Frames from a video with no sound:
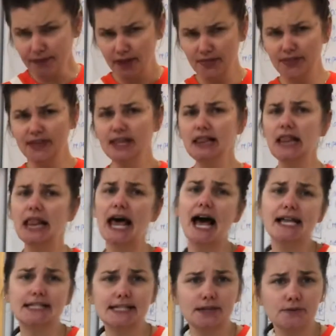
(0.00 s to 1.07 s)
The
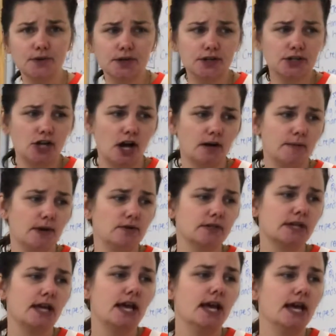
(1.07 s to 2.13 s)
last thing we're gonna talk about
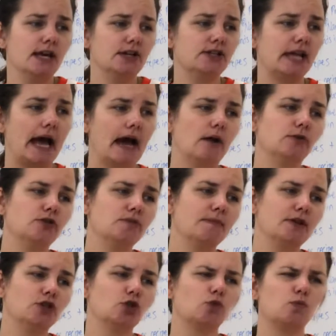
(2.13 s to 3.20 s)
is how to
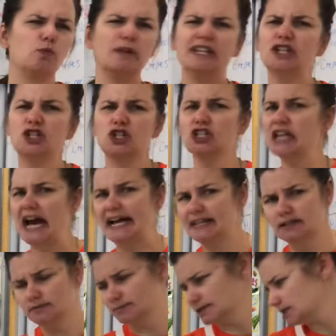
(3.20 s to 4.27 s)
measure weird
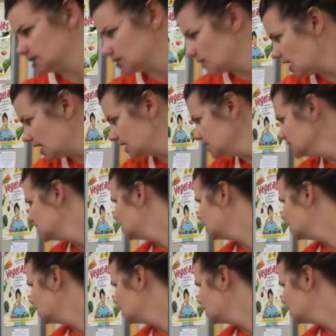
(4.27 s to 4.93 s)
items, okay?